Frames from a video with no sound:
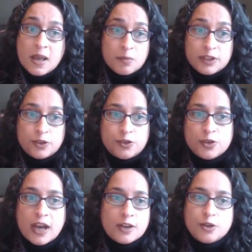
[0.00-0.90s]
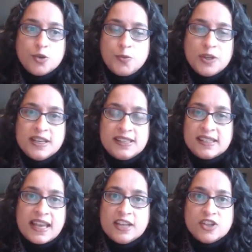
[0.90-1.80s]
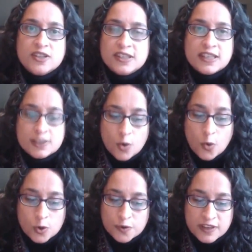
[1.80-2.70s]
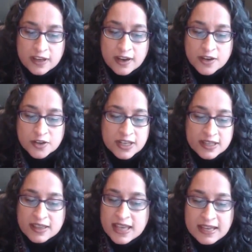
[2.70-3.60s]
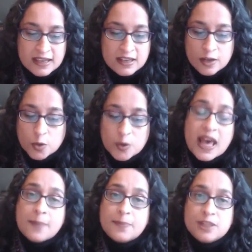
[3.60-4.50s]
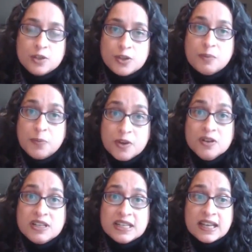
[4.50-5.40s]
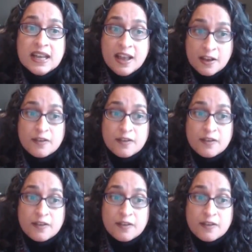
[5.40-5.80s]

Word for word: but to, uh, to police agencies all over the country that they can, you know, with absolute impunity,